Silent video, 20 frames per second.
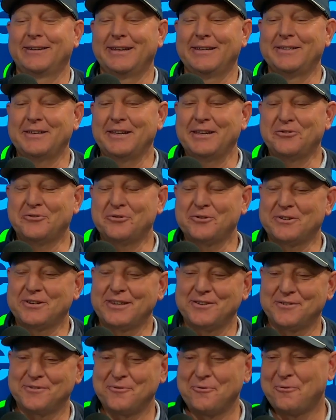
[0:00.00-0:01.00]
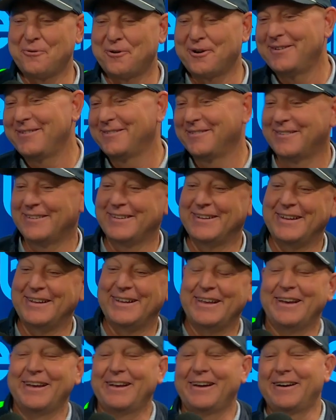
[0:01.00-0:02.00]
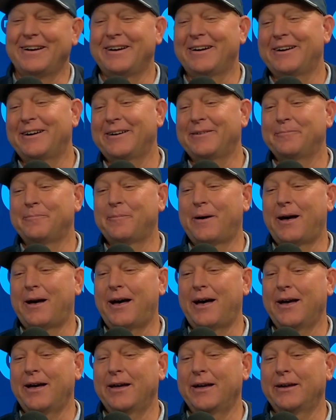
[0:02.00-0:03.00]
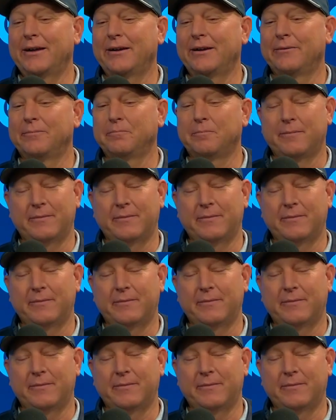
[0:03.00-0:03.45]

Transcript: It's an interesting story. I